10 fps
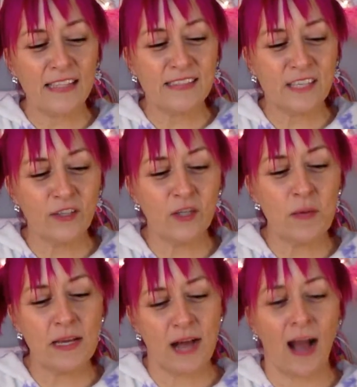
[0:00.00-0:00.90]
I
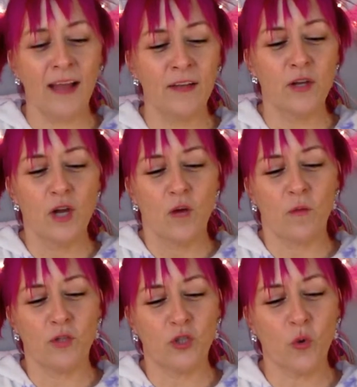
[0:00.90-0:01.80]
continue to be kind
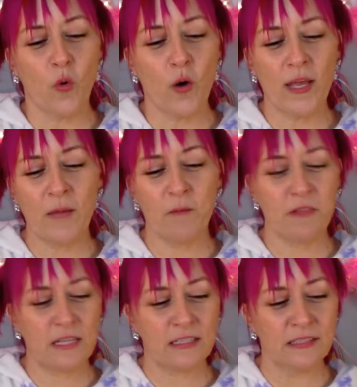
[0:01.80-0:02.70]
with
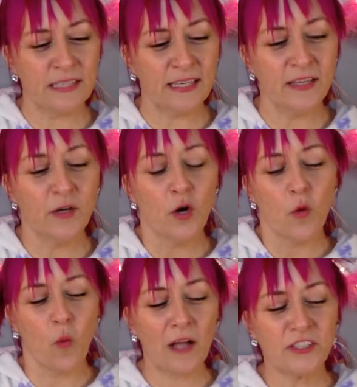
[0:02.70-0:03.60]
joy and with
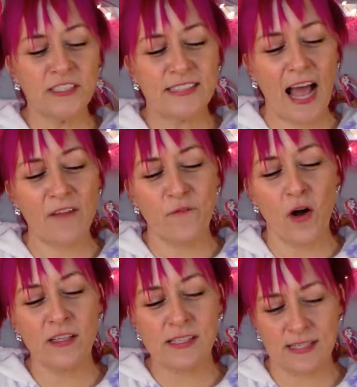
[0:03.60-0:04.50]
glee, watching
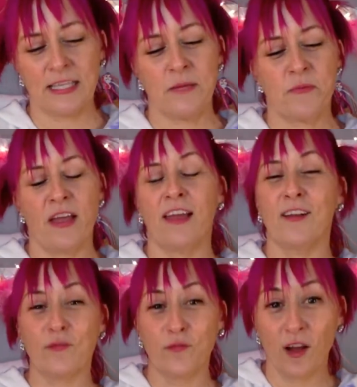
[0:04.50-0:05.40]
Dad fall
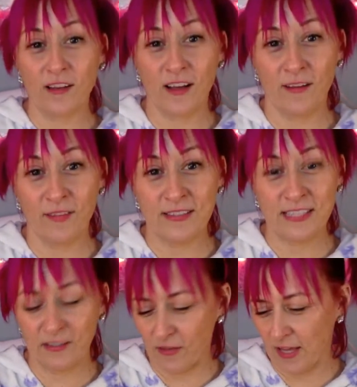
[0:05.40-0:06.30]
asleep in front
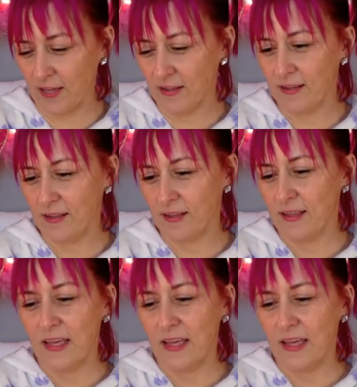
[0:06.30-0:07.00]
of the TV.